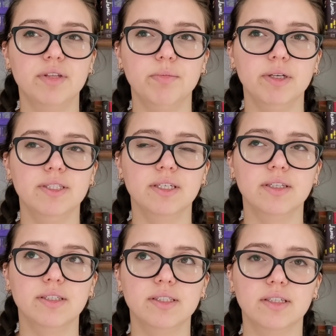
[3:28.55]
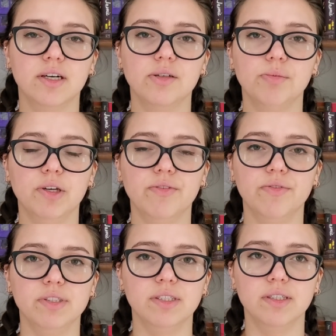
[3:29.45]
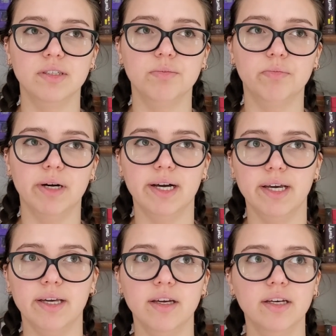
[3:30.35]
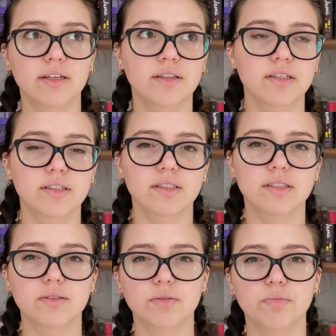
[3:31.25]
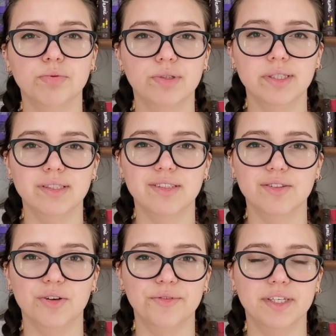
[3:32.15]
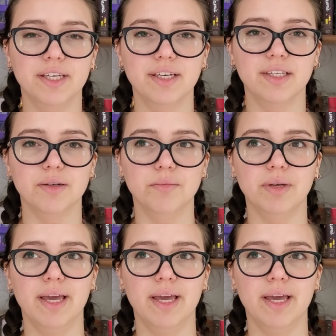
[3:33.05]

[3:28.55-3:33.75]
They basically start being visited by this prince of the kingdom,